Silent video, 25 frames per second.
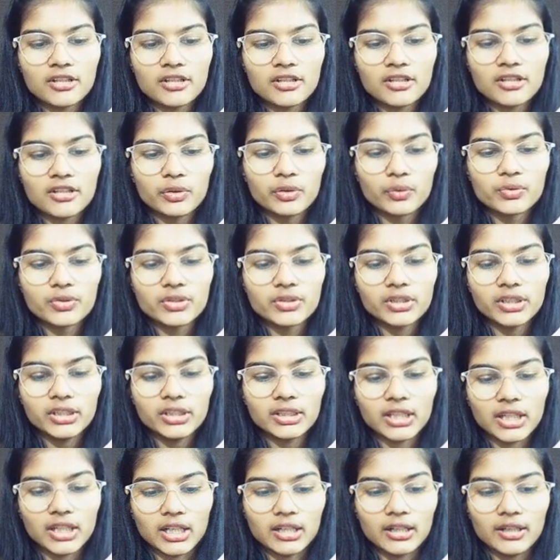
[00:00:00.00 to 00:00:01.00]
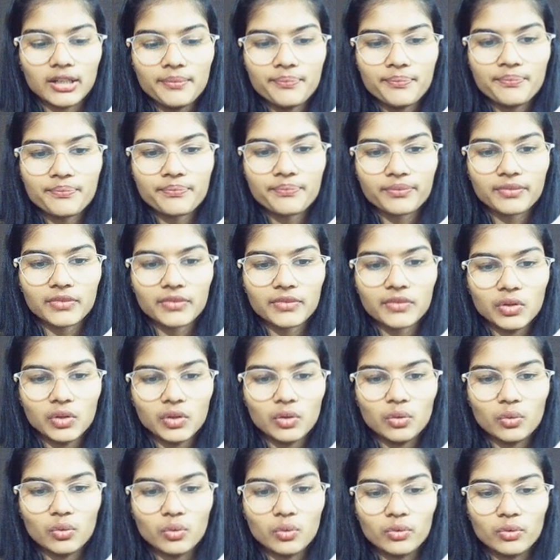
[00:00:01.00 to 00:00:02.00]
using the
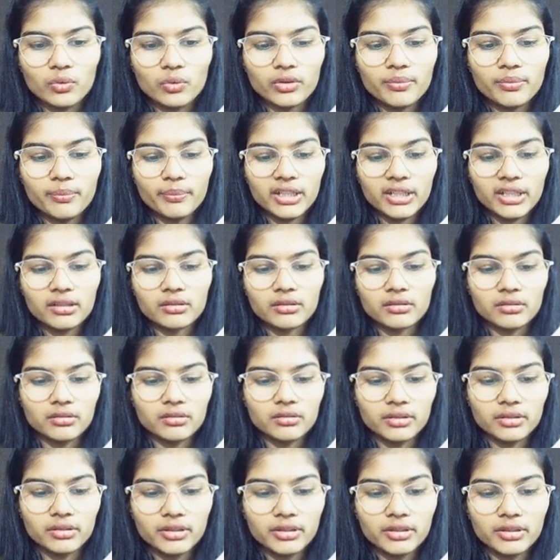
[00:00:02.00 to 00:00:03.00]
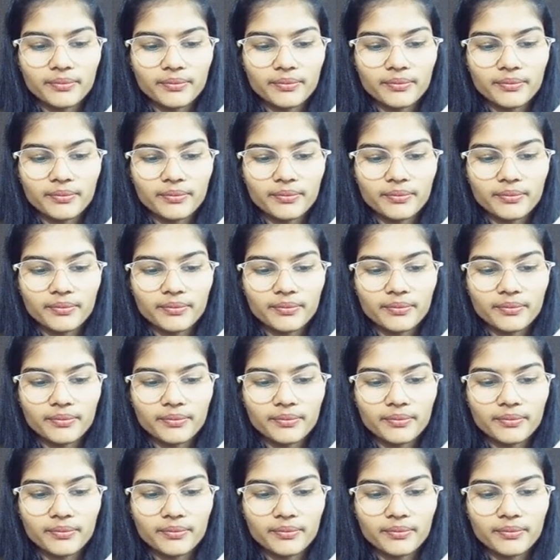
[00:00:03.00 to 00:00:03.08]
node method